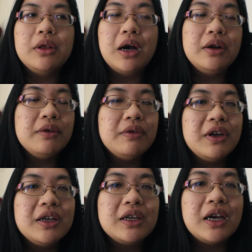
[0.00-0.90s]
lot of
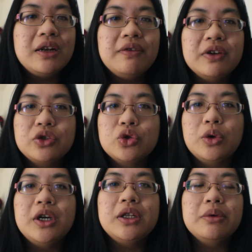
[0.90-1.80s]
it kind of felt
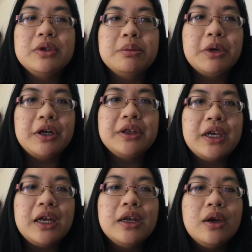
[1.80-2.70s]
short. There was a part
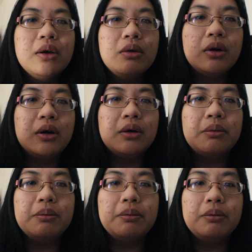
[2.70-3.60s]
that,
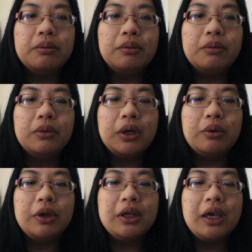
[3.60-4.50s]

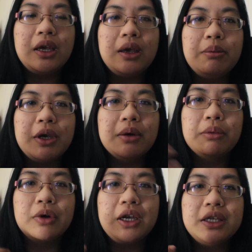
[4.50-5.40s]
like, when they
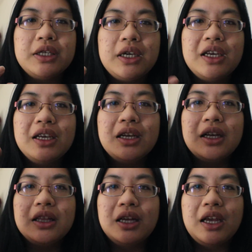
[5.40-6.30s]
become crazy,
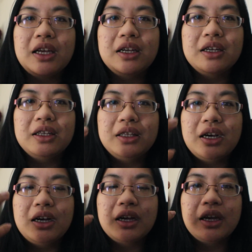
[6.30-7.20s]
like,
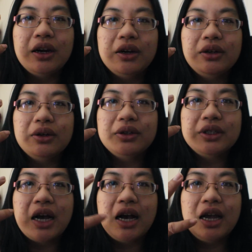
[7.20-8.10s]
the
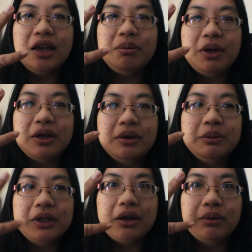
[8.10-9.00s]
character's eye
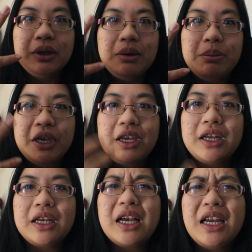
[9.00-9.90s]
becomes like really big,
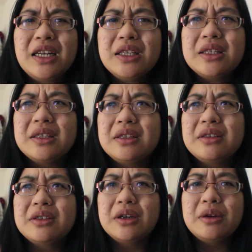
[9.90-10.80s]
and it kind
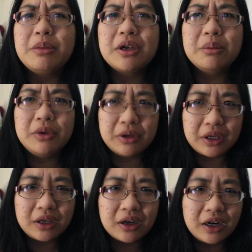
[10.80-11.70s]
of started becoming
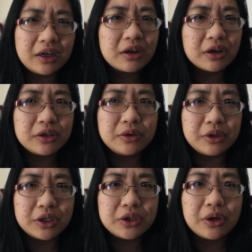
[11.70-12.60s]
looking kind of
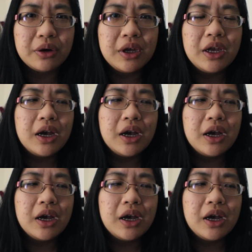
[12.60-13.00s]
cartoonish. So